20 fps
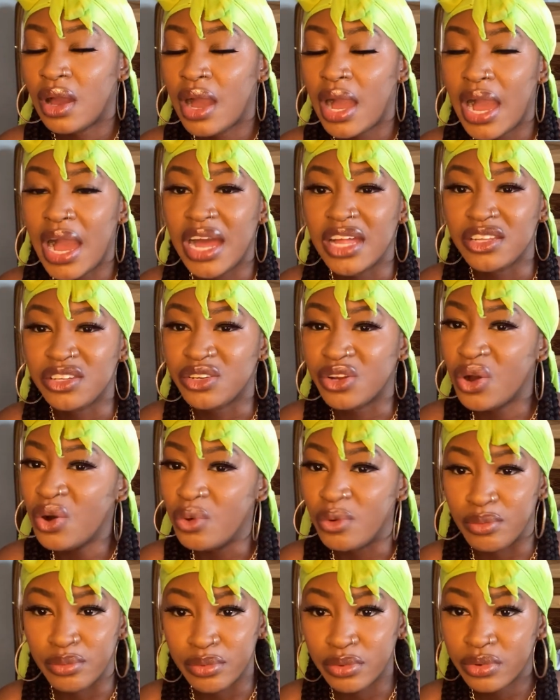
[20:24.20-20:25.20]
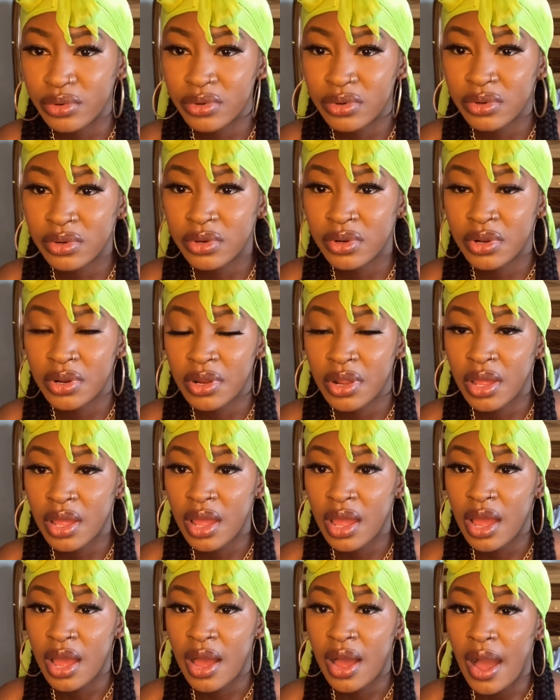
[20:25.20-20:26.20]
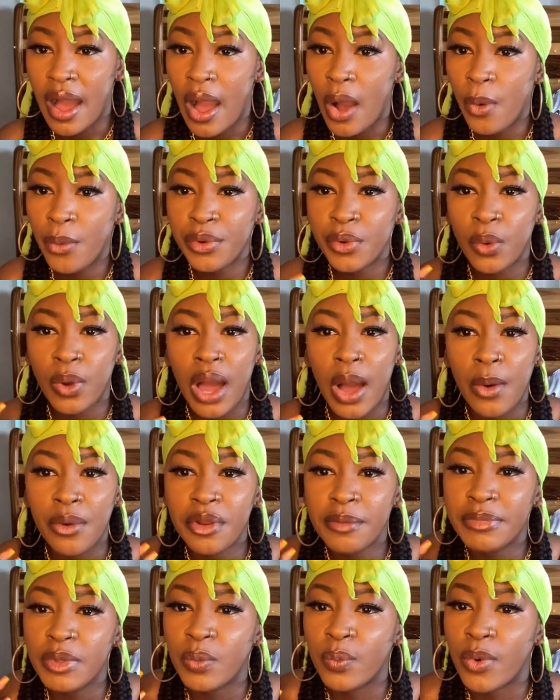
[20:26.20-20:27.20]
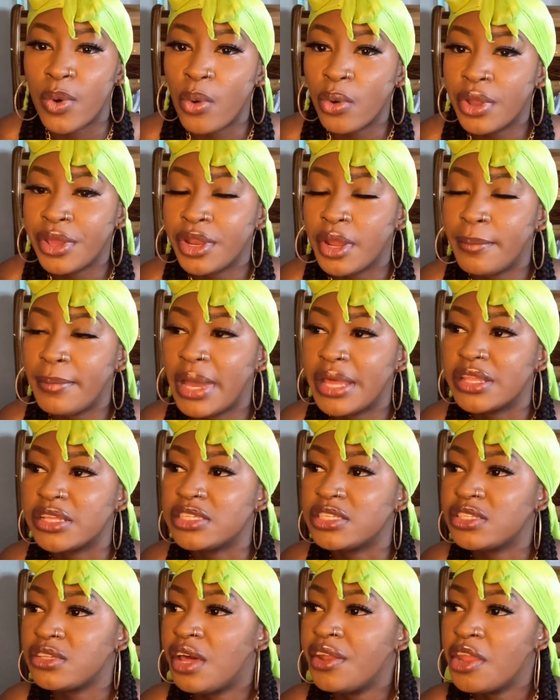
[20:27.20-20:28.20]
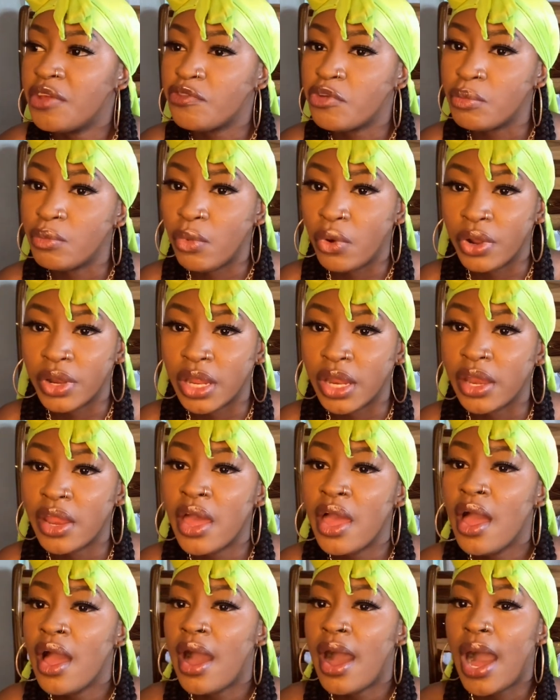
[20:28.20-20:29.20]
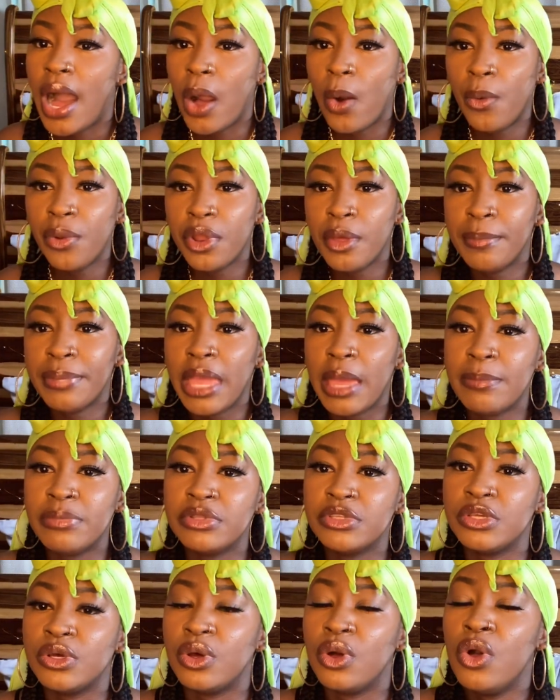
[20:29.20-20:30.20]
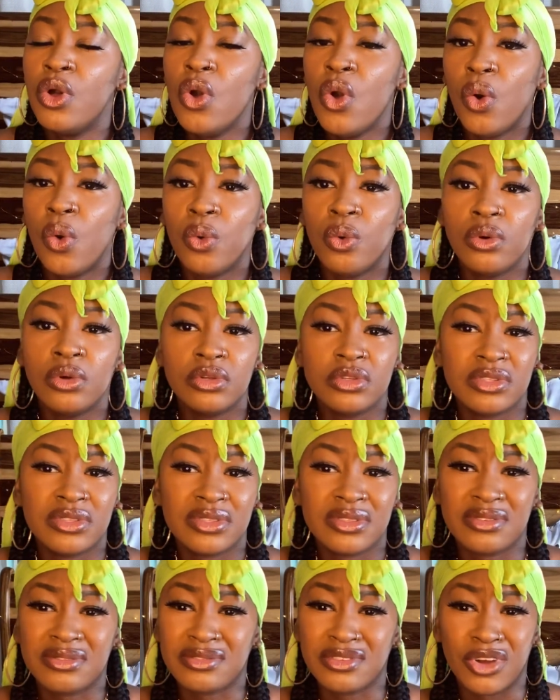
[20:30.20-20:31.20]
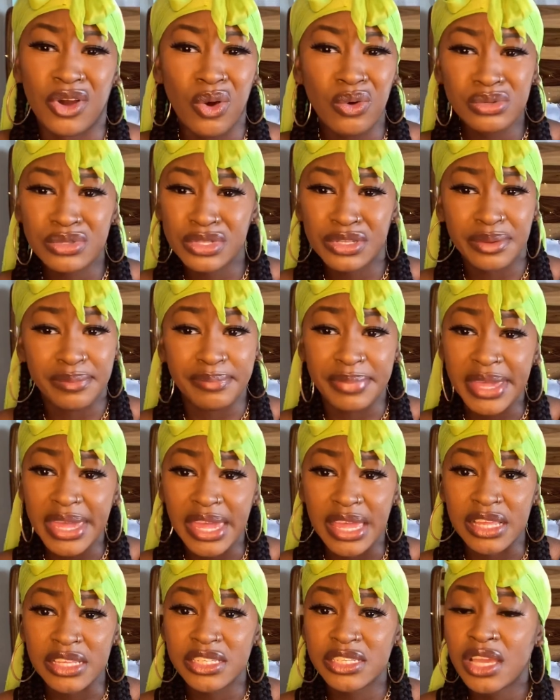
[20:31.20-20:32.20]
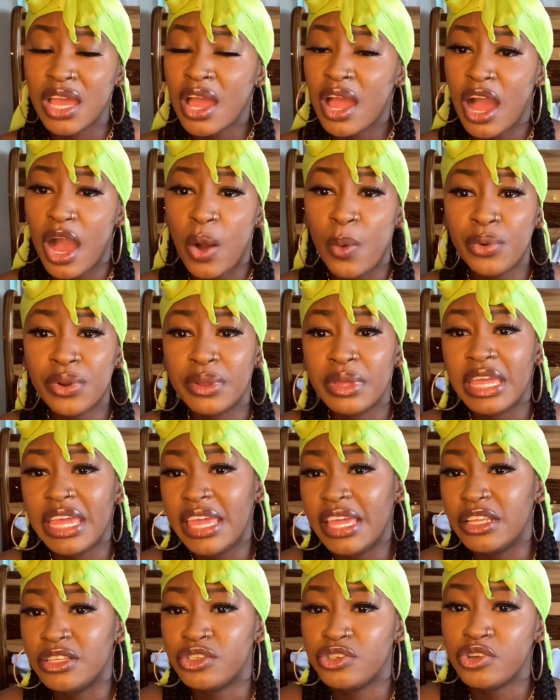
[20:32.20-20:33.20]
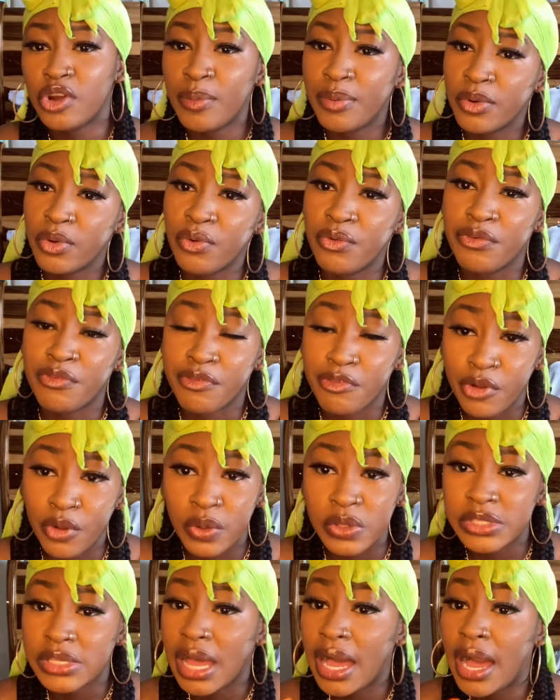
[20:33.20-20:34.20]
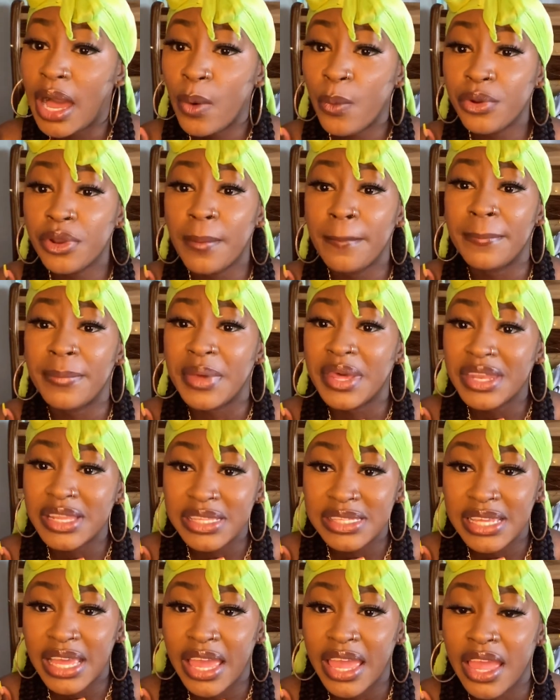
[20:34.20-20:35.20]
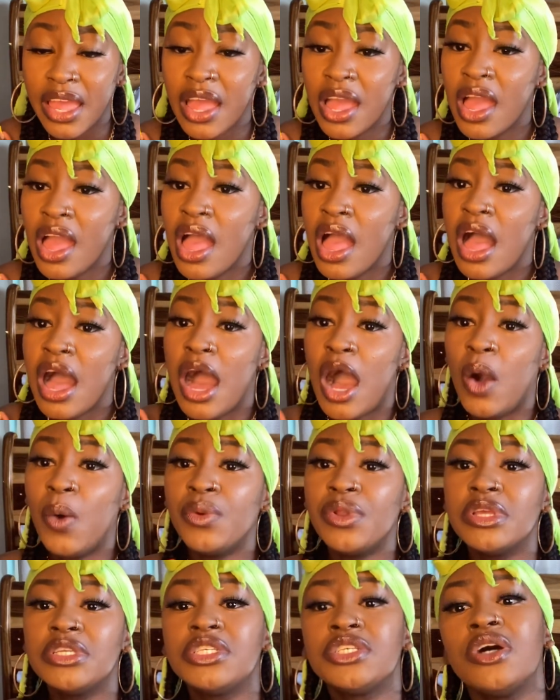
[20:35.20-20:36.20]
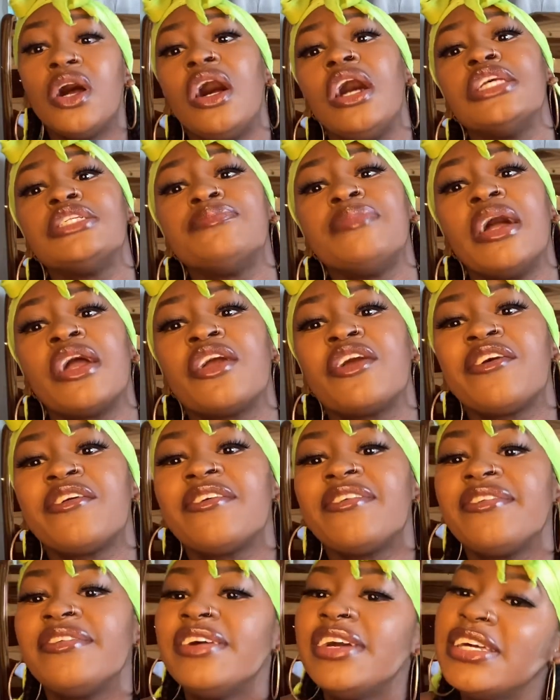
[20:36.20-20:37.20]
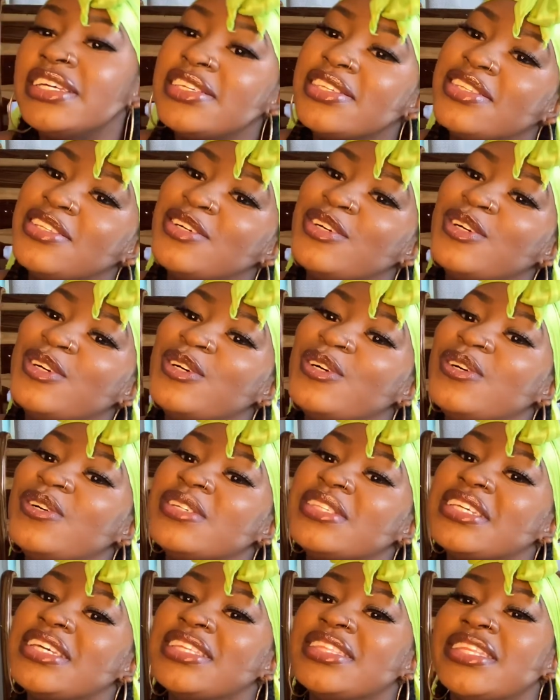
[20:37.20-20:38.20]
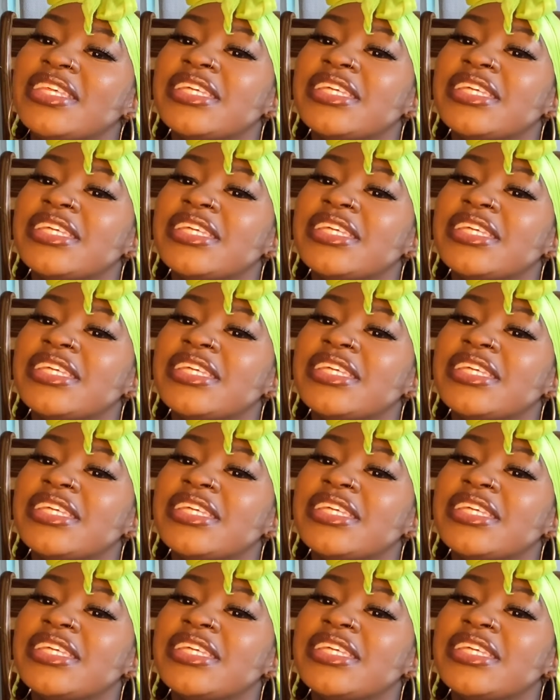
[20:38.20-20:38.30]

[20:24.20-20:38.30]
I don't. I want to be woken up by the sun every morning. I want to be able to go to the beach. I want to eat tropical fruits. I want to meditate. I want to charge my crystals in the